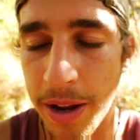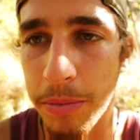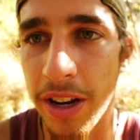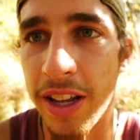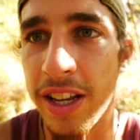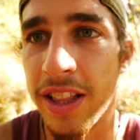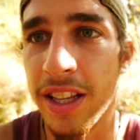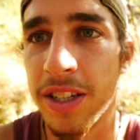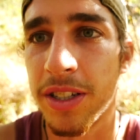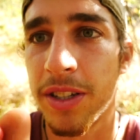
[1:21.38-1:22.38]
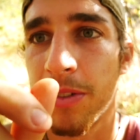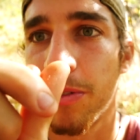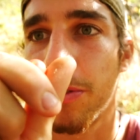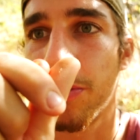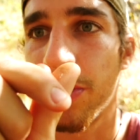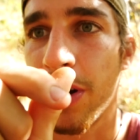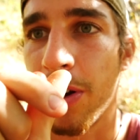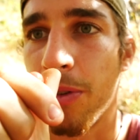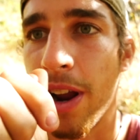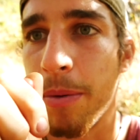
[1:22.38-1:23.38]
I'm gonna eat this very
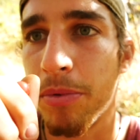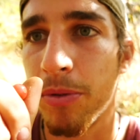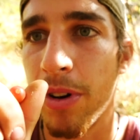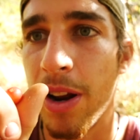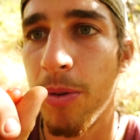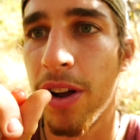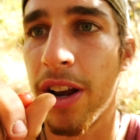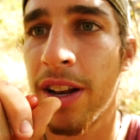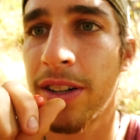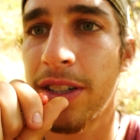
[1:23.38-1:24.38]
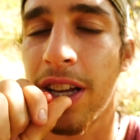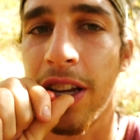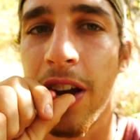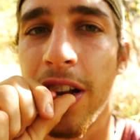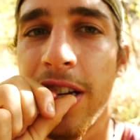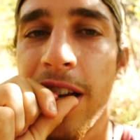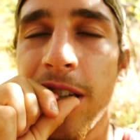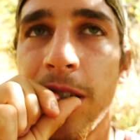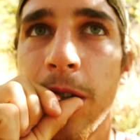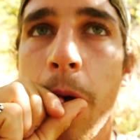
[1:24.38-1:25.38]
ripe red one, tell you how it tastes.